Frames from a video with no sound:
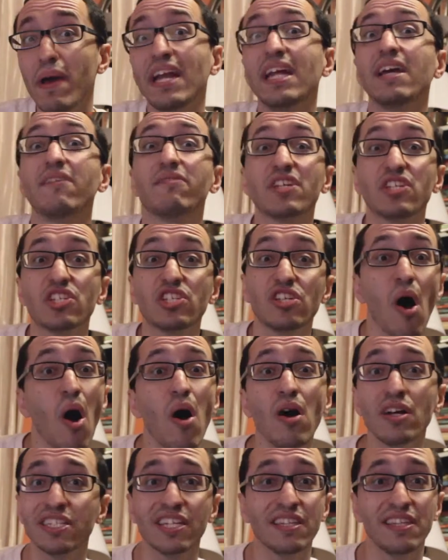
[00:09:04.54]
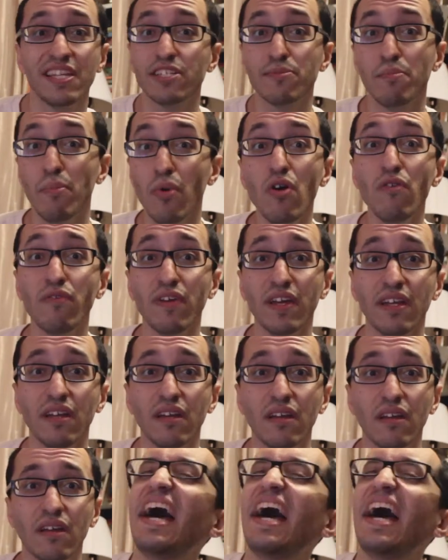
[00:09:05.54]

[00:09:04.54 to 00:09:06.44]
many of the songs in this movie.